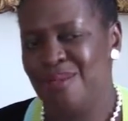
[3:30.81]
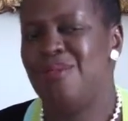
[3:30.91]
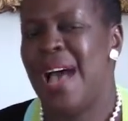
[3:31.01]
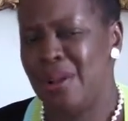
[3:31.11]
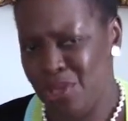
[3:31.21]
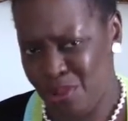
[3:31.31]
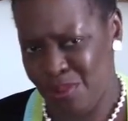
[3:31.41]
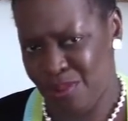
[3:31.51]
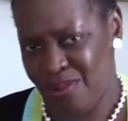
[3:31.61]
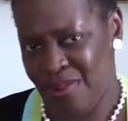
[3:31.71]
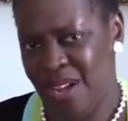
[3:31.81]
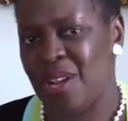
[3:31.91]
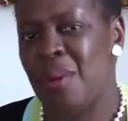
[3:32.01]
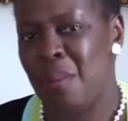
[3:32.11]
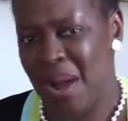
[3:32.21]
valuable
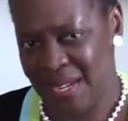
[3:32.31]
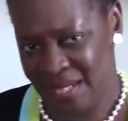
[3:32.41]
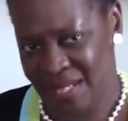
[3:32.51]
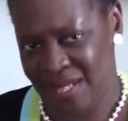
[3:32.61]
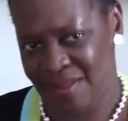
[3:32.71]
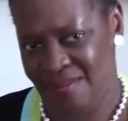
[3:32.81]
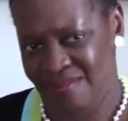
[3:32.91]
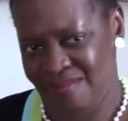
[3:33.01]
a commodity